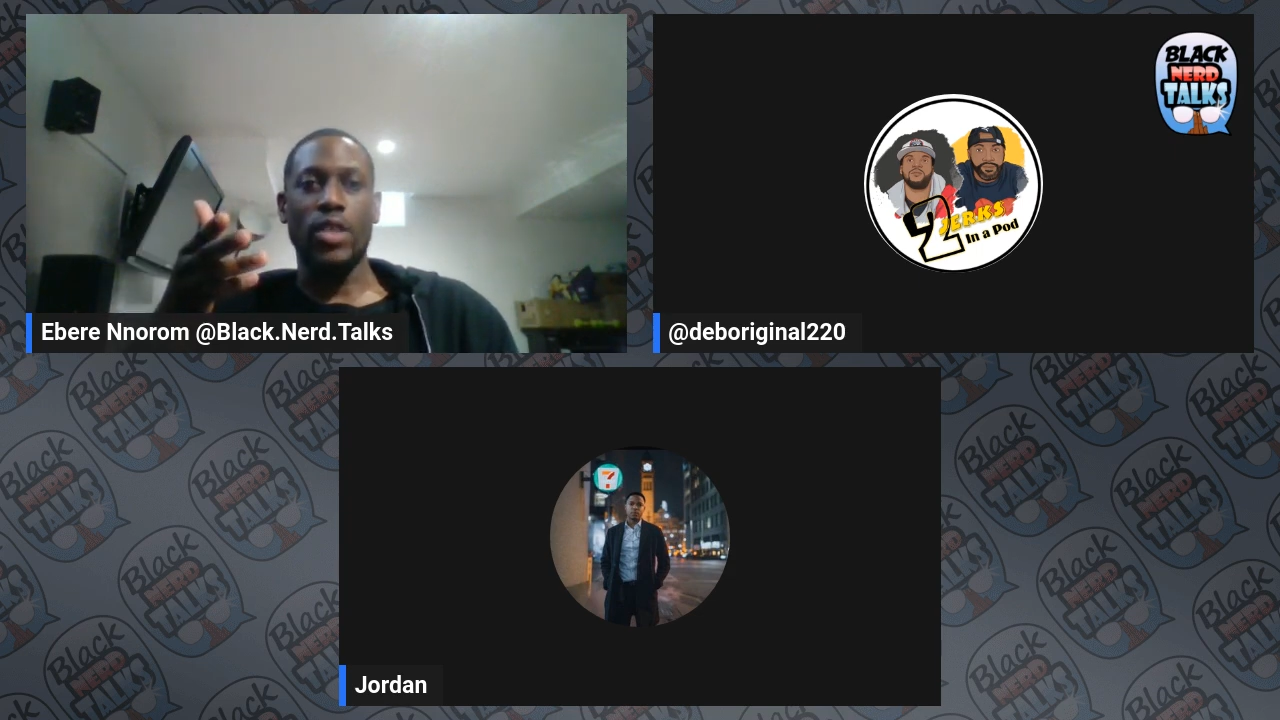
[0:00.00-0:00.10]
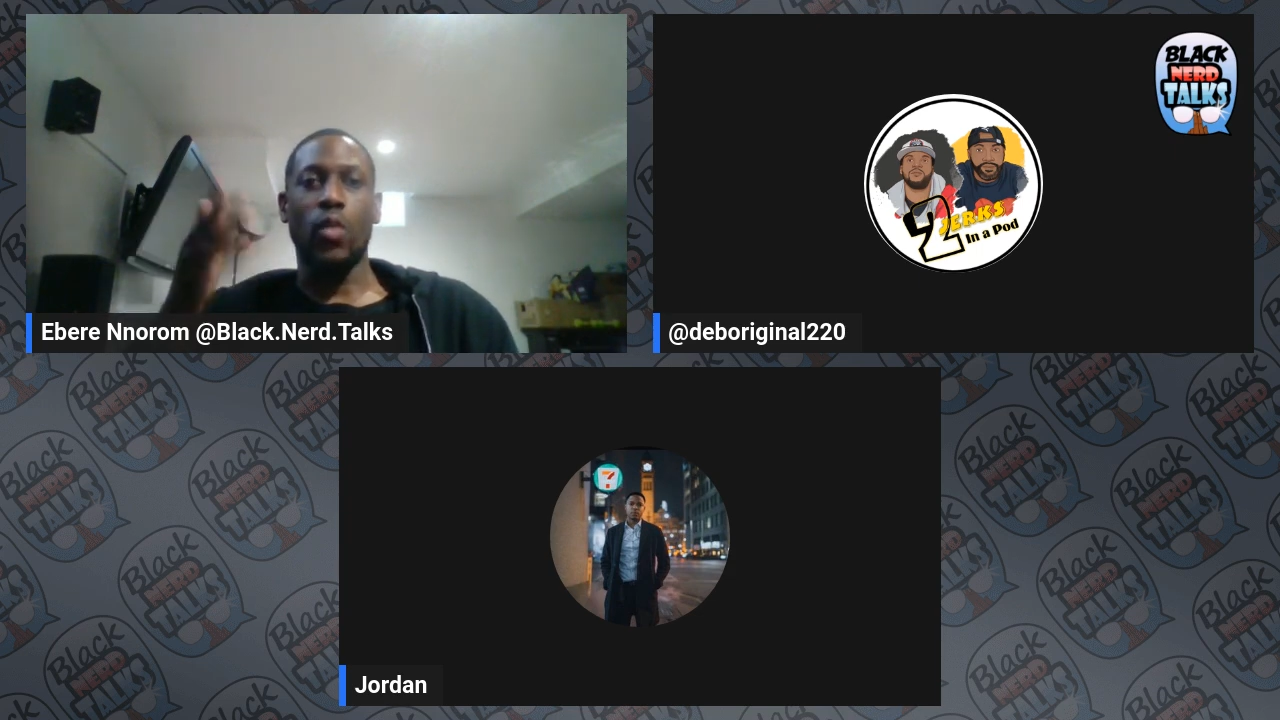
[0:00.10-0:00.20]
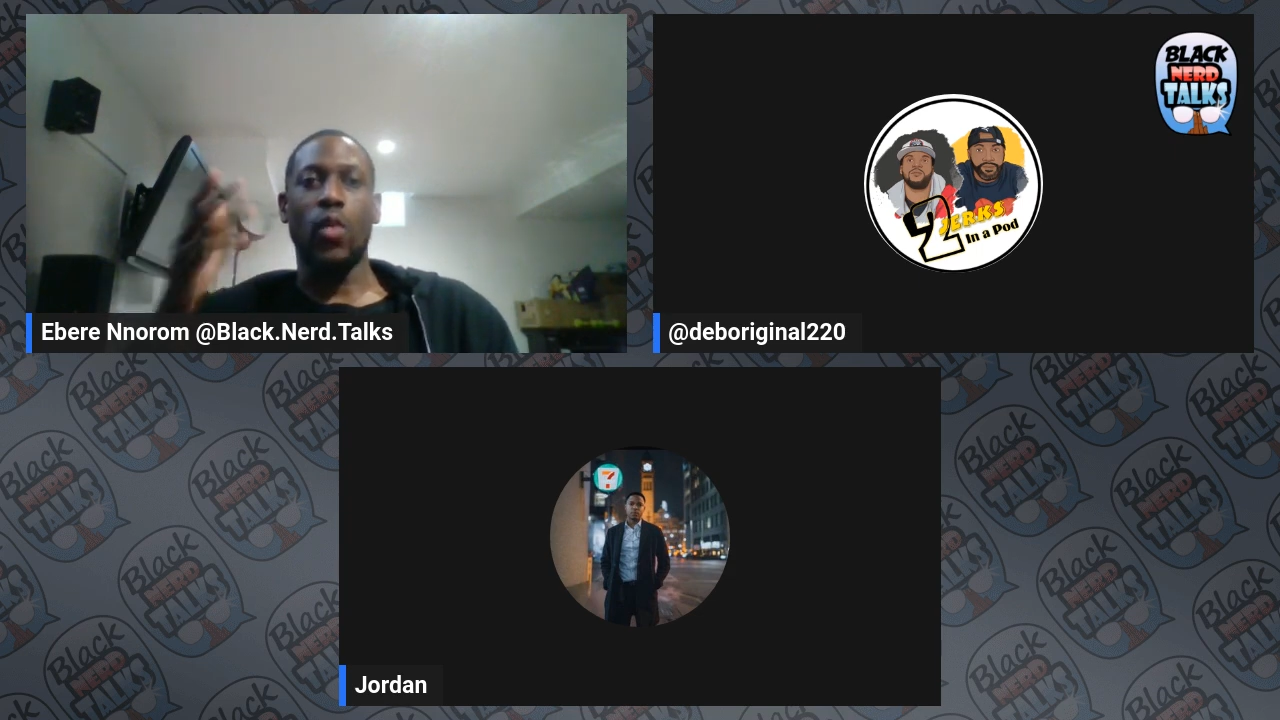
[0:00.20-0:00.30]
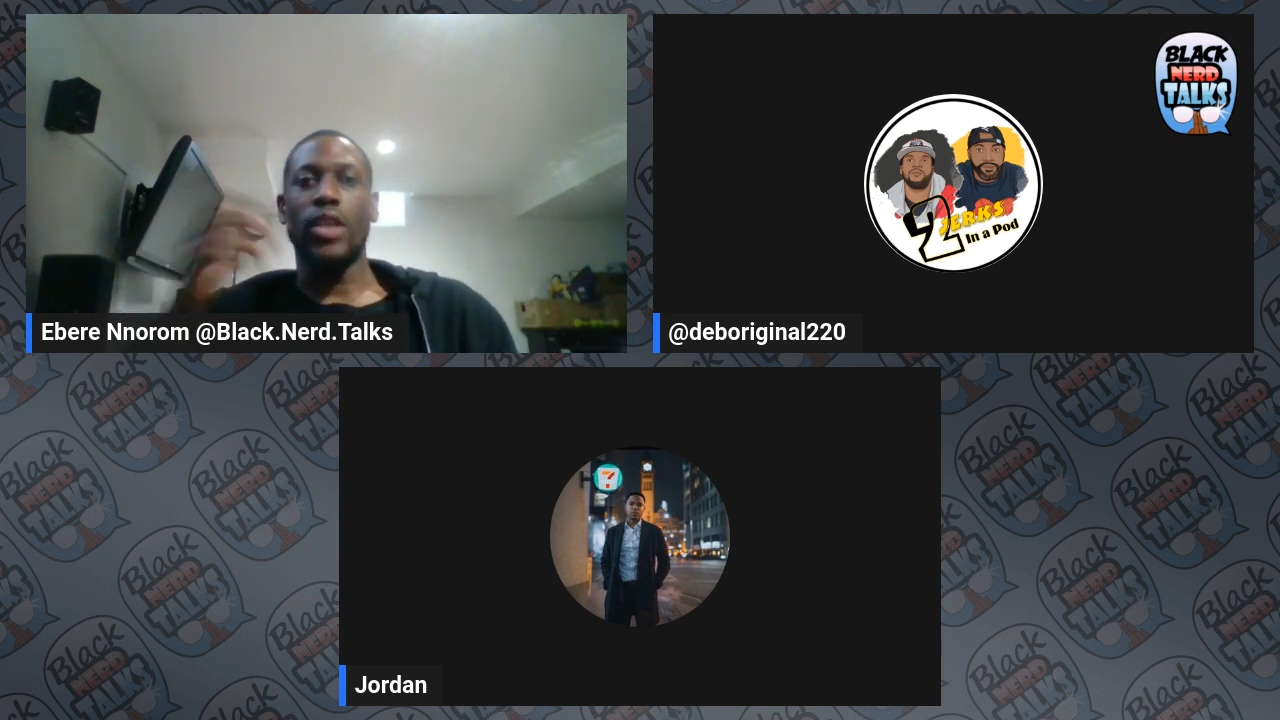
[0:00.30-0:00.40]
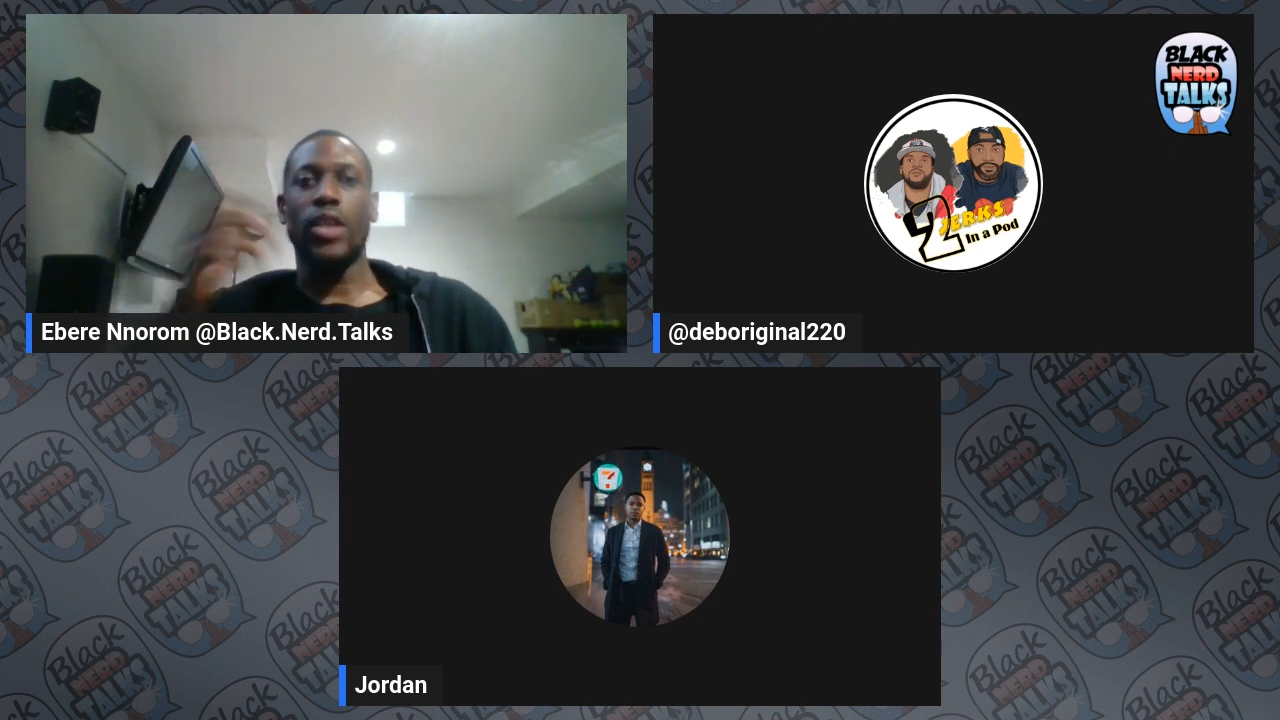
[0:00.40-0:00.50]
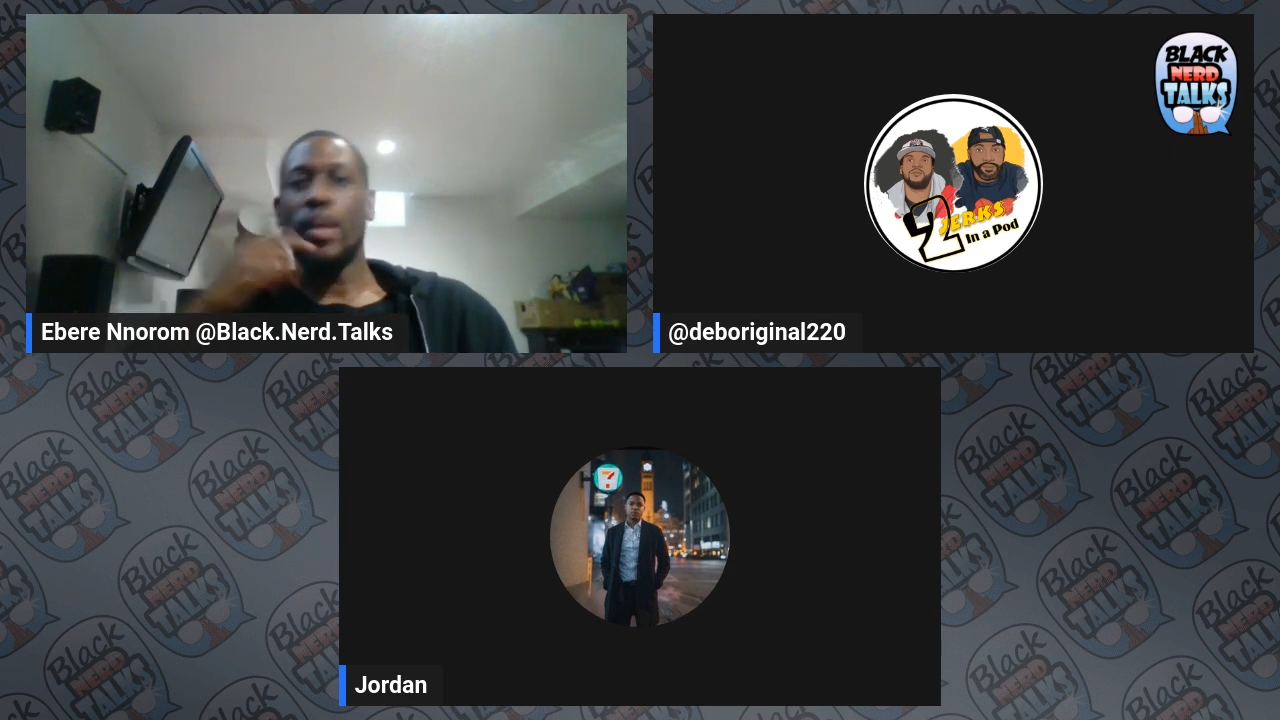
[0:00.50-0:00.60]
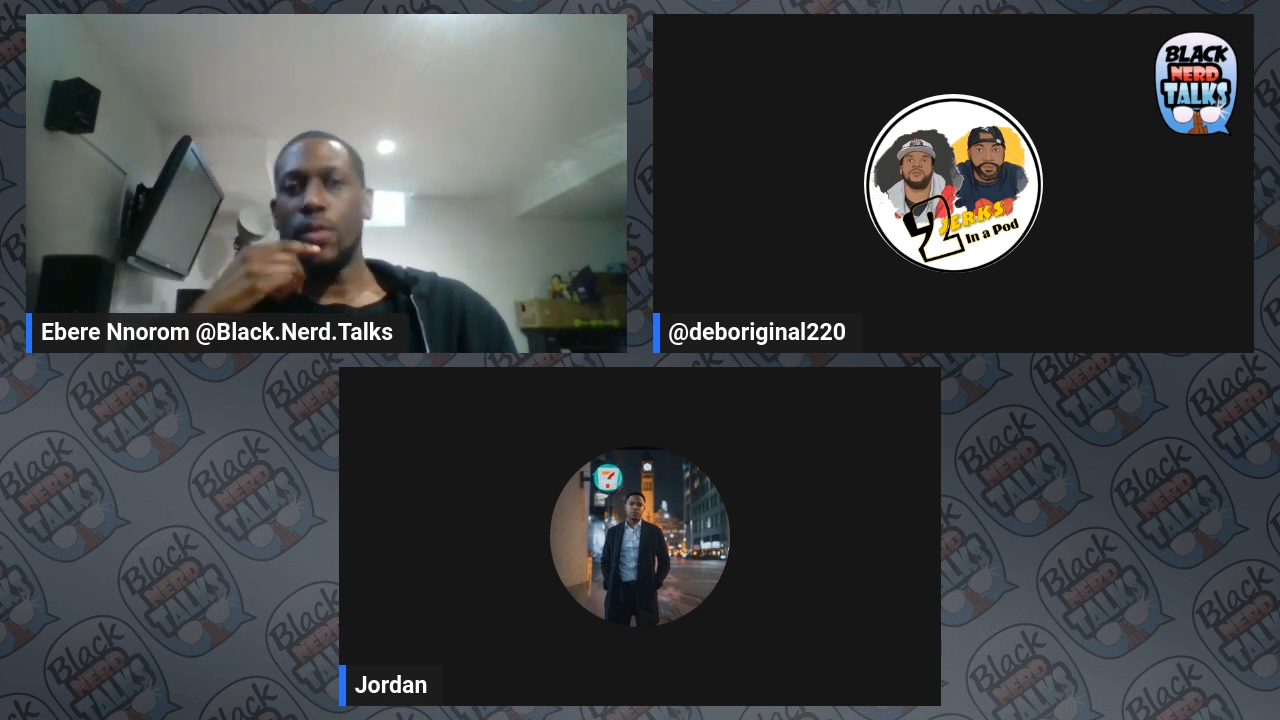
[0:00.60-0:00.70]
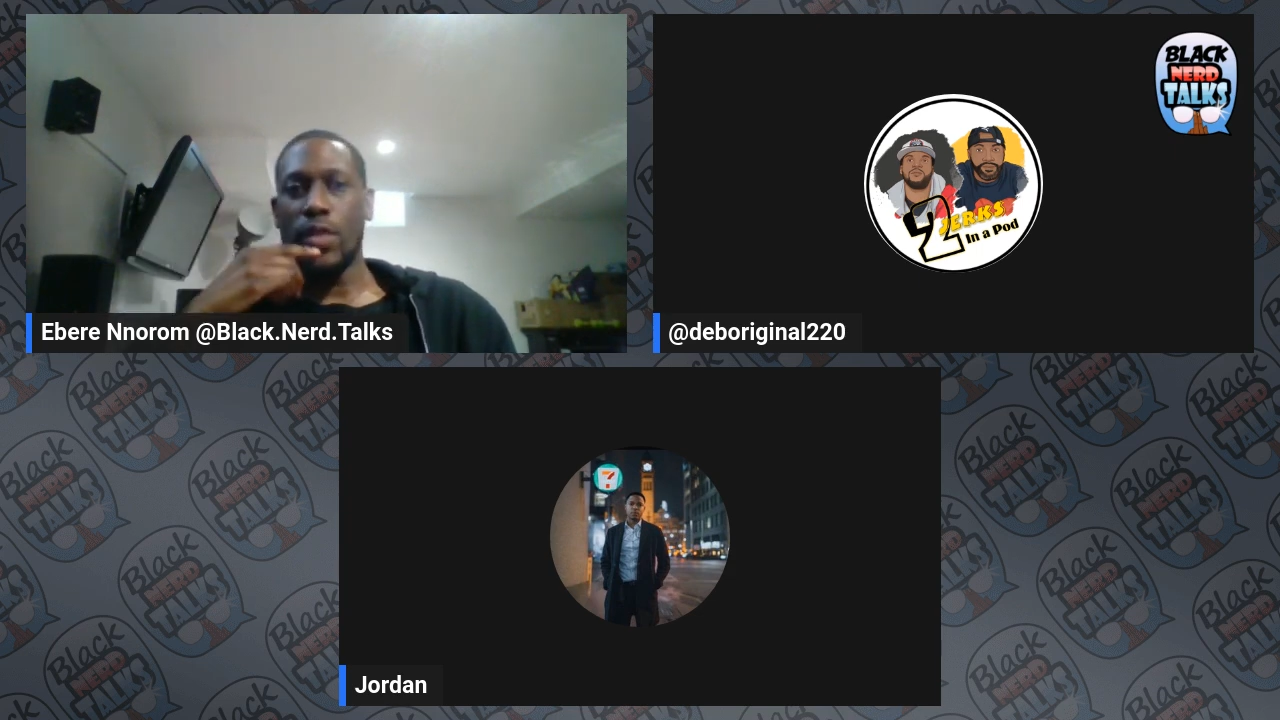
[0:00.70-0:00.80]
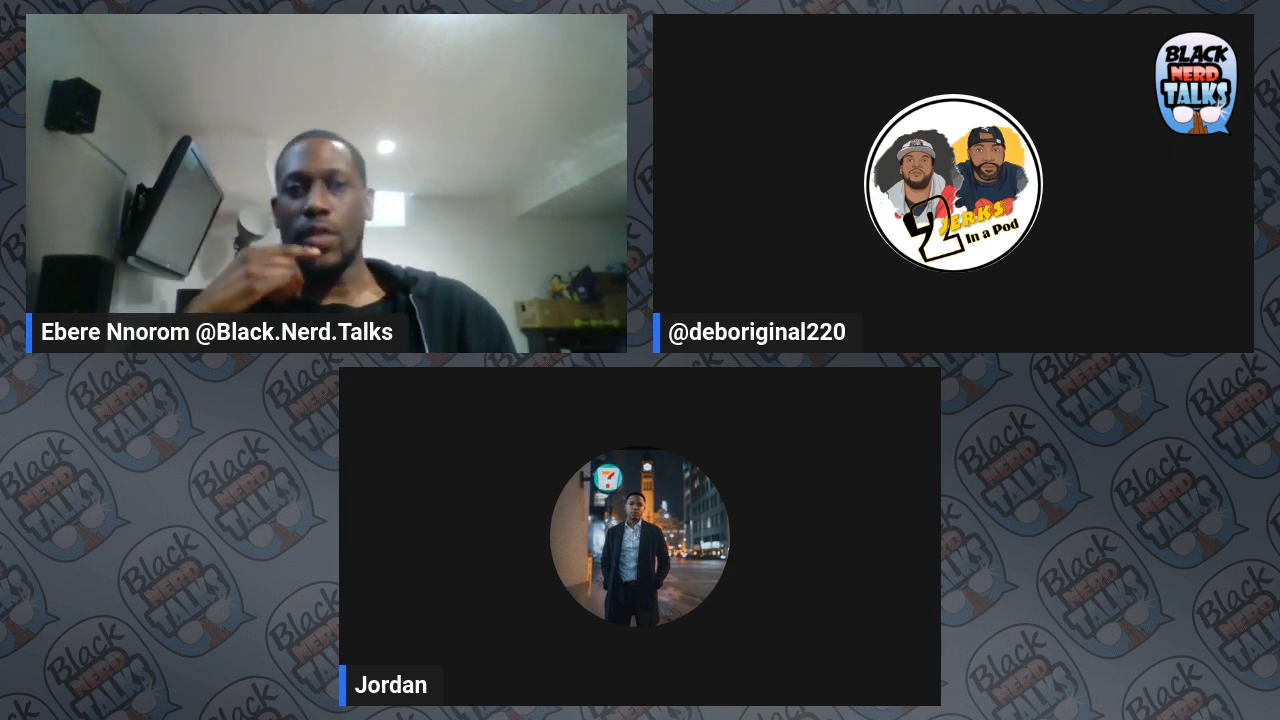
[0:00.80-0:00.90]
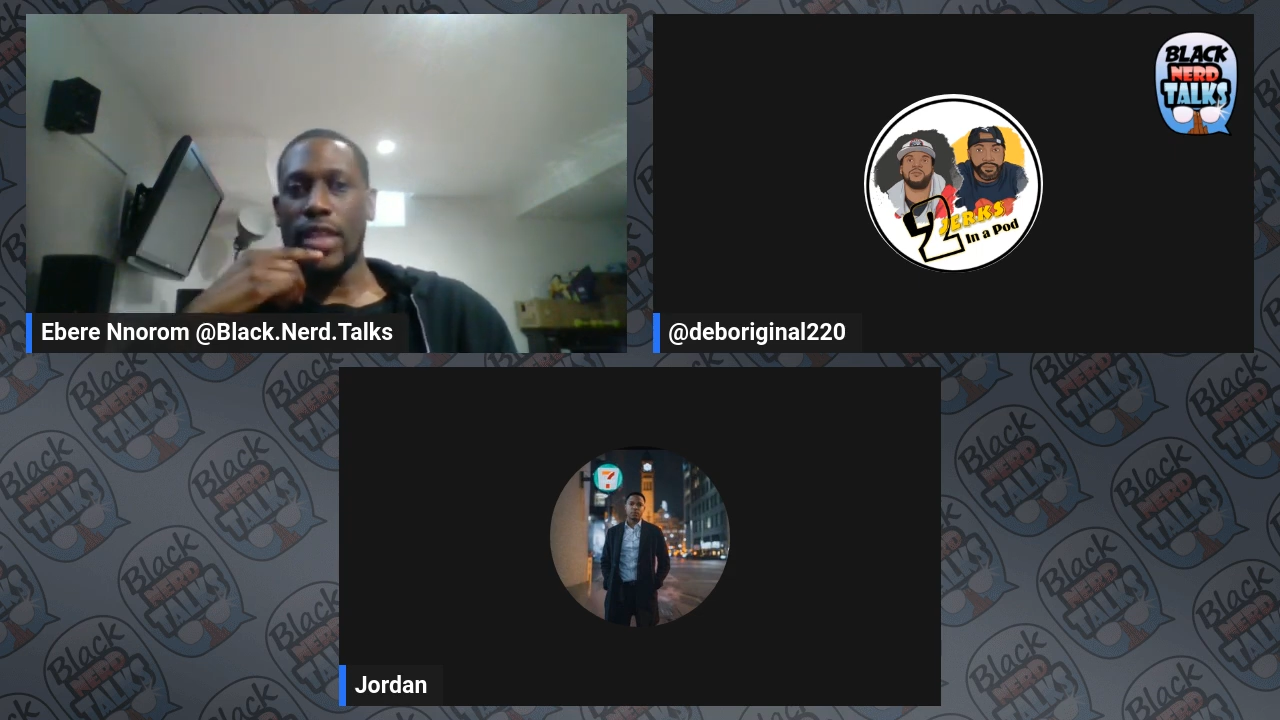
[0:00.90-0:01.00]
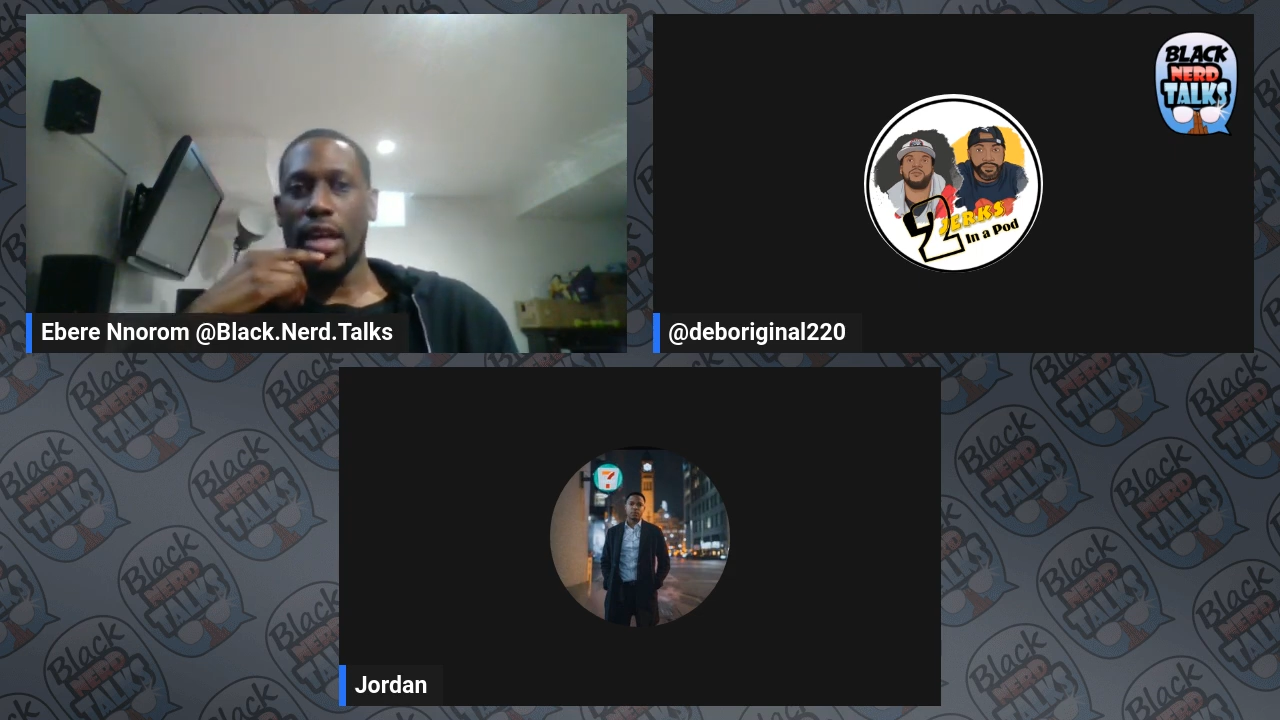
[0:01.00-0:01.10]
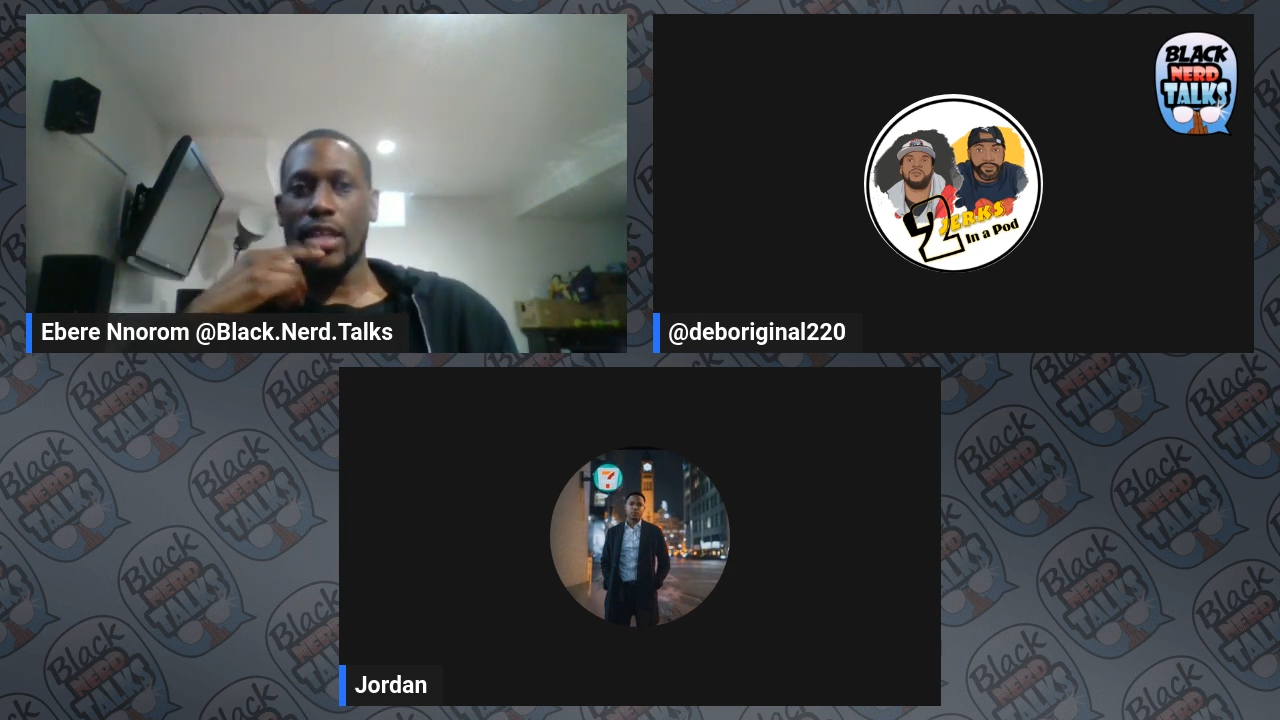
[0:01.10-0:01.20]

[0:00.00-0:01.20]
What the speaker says: what comes with that.